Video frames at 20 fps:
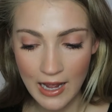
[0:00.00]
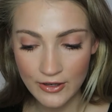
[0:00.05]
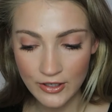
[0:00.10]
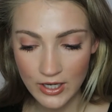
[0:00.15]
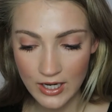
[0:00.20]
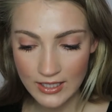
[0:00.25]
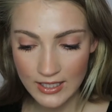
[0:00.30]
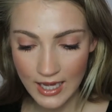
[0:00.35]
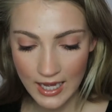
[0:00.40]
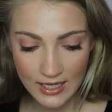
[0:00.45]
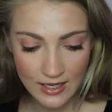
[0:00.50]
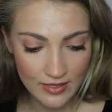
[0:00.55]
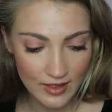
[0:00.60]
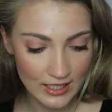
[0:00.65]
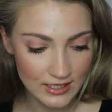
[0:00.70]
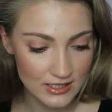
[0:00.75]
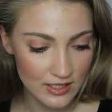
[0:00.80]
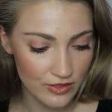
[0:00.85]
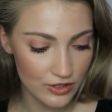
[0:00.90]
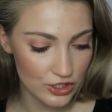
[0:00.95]
Powder again, and
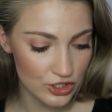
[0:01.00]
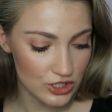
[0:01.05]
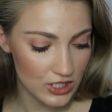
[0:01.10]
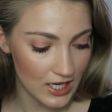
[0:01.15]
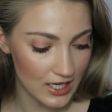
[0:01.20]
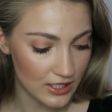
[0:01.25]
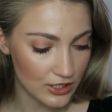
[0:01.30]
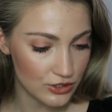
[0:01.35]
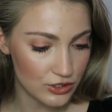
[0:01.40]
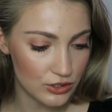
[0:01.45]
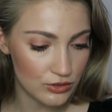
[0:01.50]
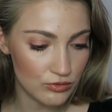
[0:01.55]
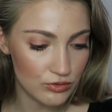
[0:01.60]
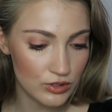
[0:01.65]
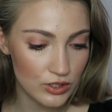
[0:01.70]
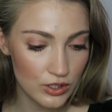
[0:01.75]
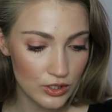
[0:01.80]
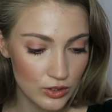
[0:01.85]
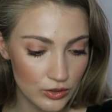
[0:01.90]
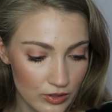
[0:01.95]
that's in the shade Do
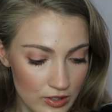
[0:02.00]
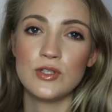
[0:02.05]
You.